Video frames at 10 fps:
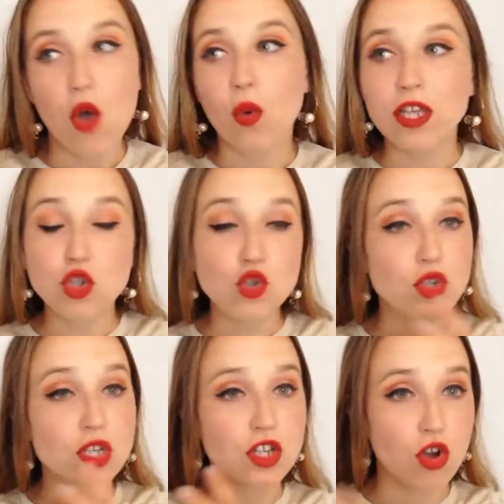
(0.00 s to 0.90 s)
When you
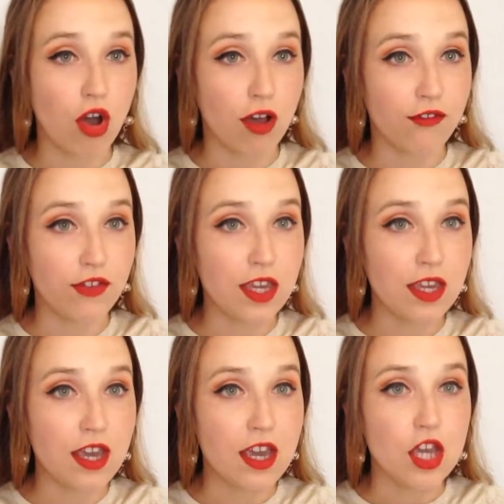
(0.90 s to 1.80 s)
drink
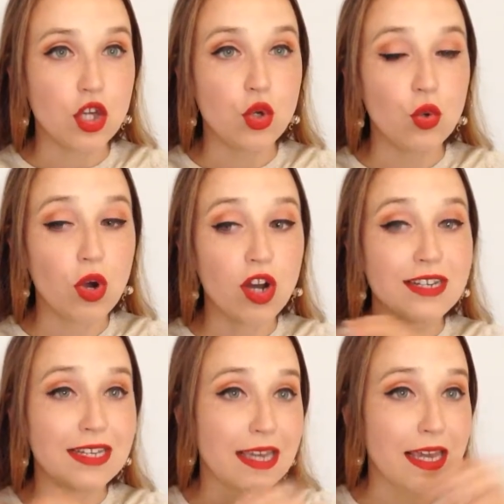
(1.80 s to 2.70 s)
coffee, you are
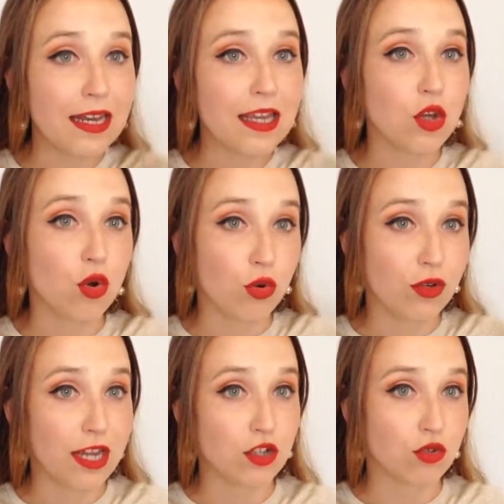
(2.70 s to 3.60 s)
negating your
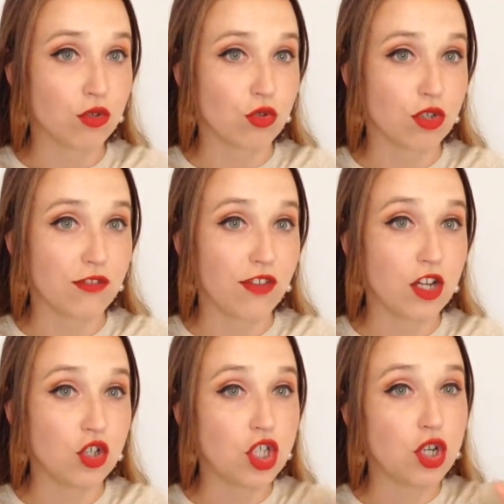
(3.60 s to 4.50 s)
own natural source of
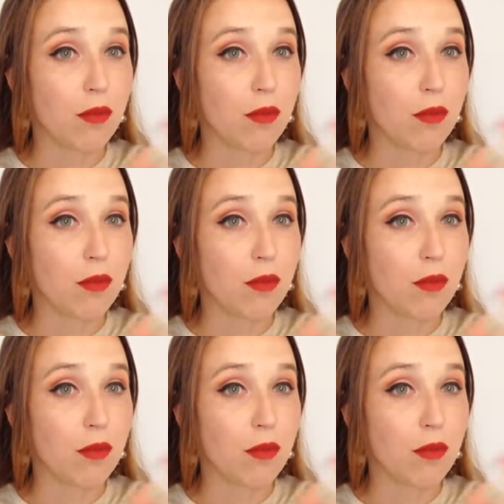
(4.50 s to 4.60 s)
energy.